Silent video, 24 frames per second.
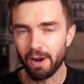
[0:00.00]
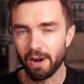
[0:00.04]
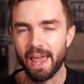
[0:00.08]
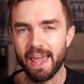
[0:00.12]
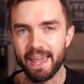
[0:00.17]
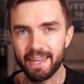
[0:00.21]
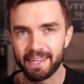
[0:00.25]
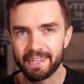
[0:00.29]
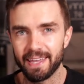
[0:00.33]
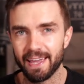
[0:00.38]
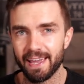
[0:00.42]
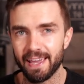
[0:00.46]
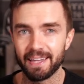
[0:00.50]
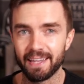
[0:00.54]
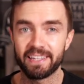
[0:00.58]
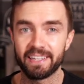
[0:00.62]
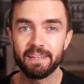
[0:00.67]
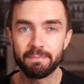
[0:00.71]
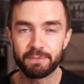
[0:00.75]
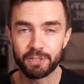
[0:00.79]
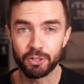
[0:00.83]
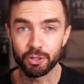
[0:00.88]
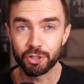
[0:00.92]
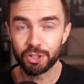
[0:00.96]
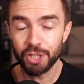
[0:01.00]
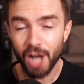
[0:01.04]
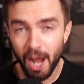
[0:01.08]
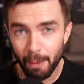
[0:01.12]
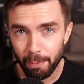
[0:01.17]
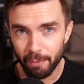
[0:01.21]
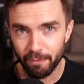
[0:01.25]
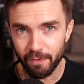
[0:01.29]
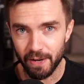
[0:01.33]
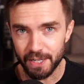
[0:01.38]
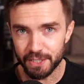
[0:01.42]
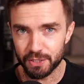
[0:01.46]
aka keeps your
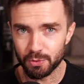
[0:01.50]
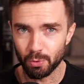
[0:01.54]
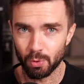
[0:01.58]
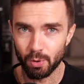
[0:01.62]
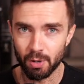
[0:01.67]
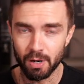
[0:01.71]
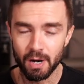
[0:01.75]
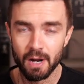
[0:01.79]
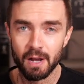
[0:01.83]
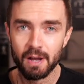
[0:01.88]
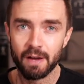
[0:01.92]
Shopify store